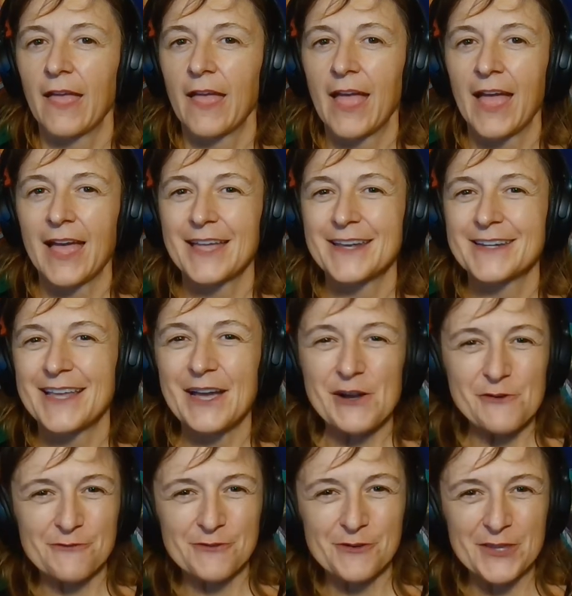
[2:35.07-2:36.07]
And
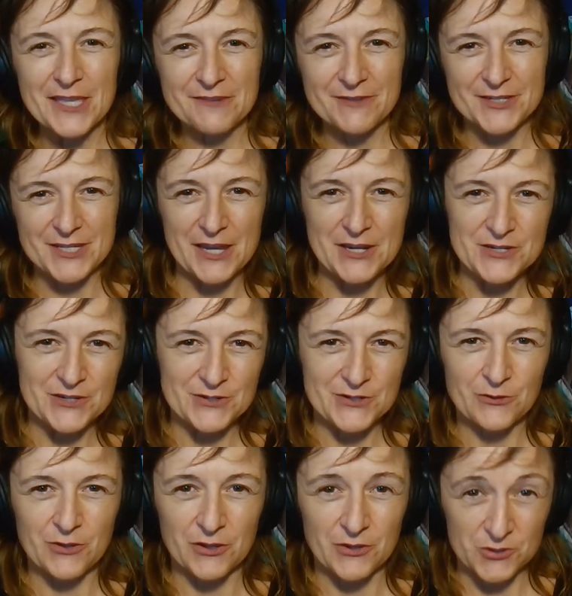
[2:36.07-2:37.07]
now for the invitation
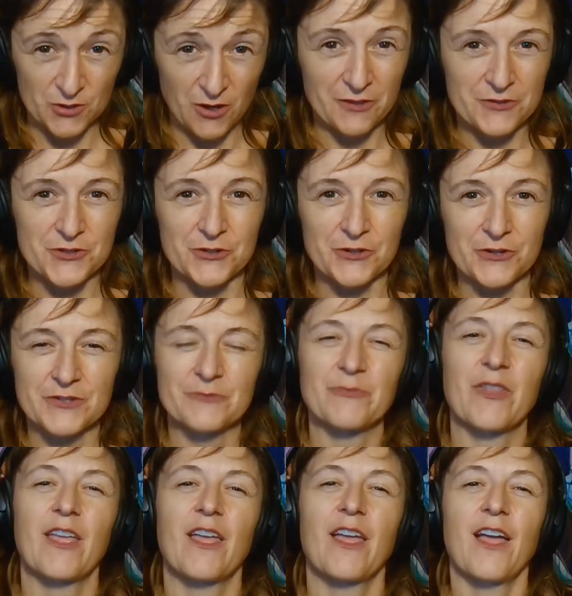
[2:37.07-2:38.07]
to the astrologers.
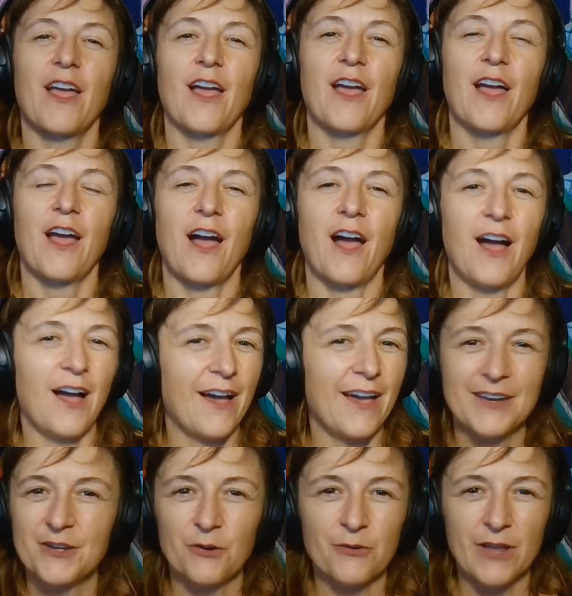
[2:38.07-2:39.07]

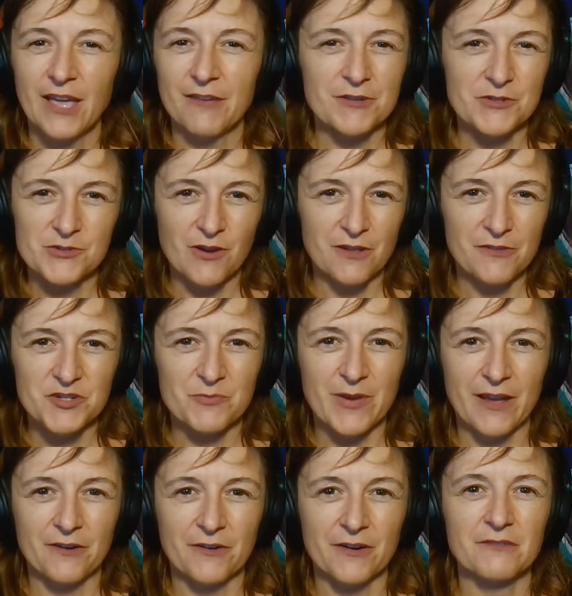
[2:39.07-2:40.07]
I don't have an astrology
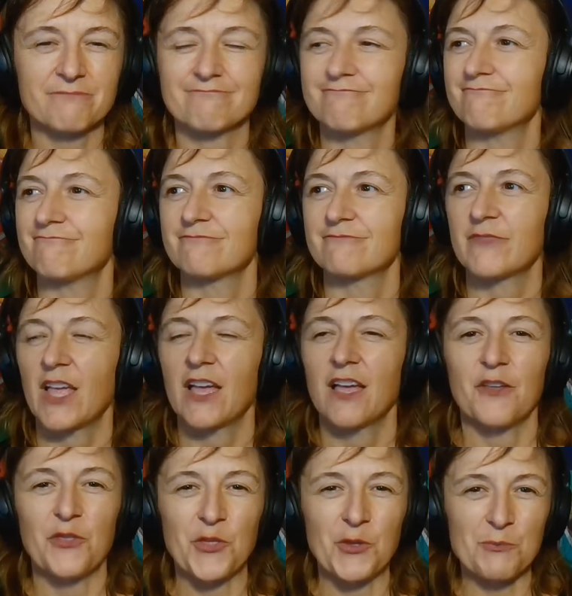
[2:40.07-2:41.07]
background.
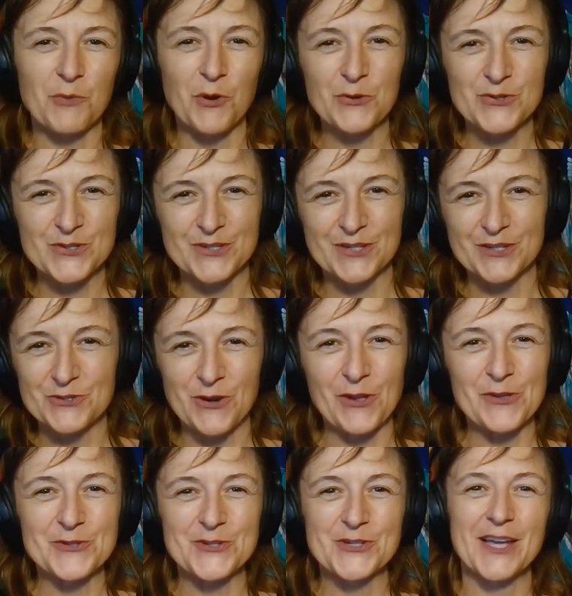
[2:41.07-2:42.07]
The most
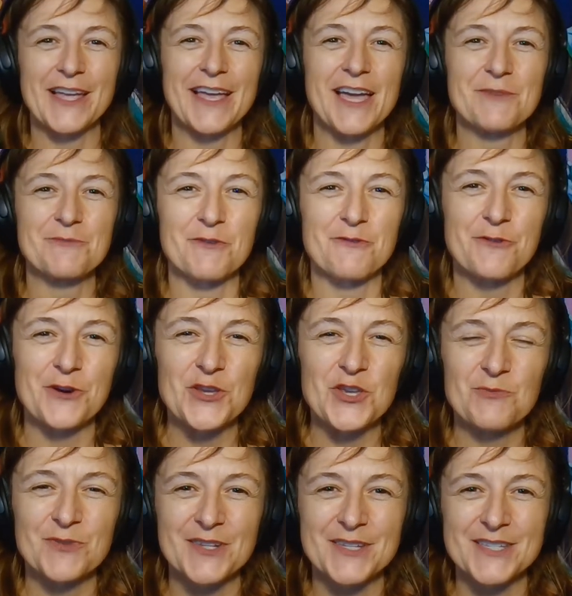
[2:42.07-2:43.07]
astrology I had before
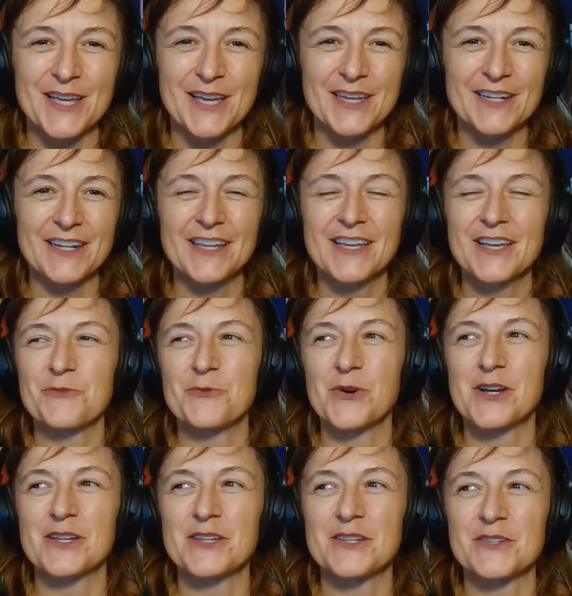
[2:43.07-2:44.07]
human design
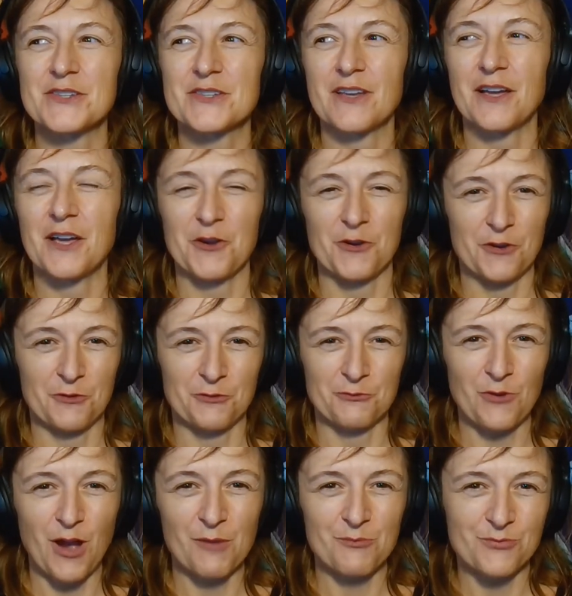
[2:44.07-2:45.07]
was
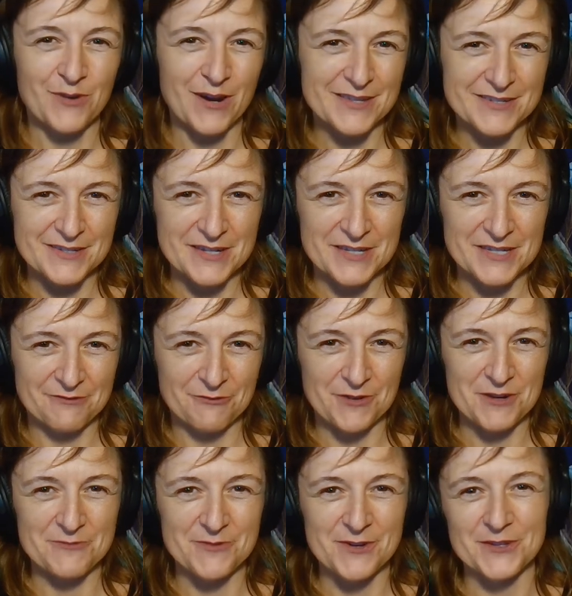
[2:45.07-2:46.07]
Rob Bresney's
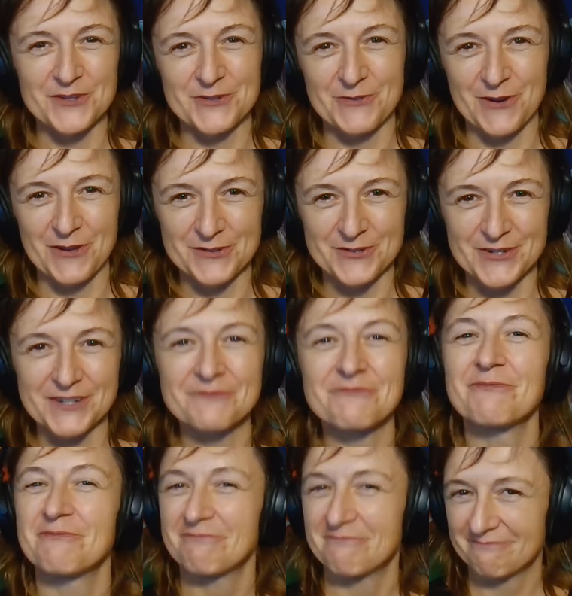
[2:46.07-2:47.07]
free will astrology.
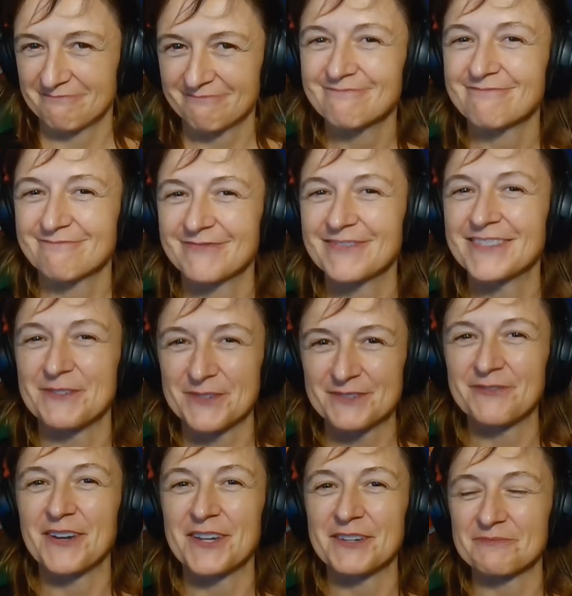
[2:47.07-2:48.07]
It was
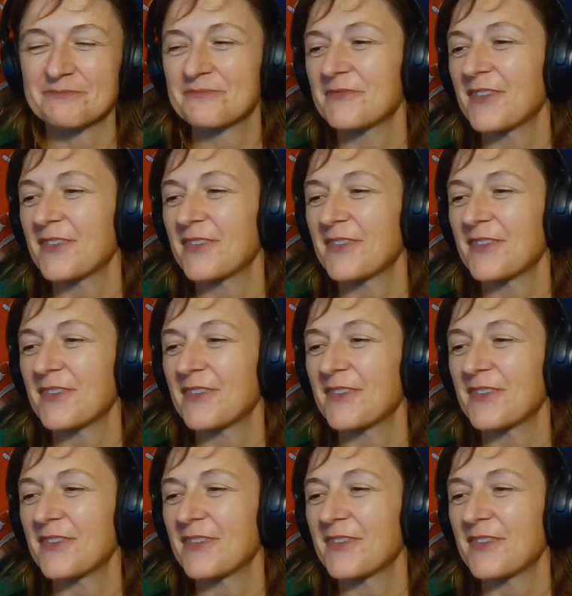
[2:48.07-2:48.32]
fun.